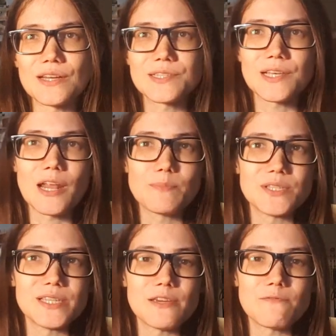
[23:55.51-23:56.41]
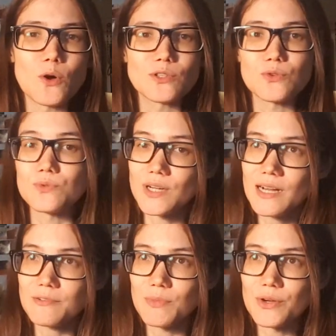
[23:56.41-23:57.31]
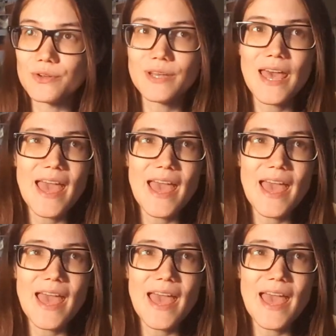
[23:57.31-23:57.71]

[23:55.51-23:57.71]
are set up to default to dark mode,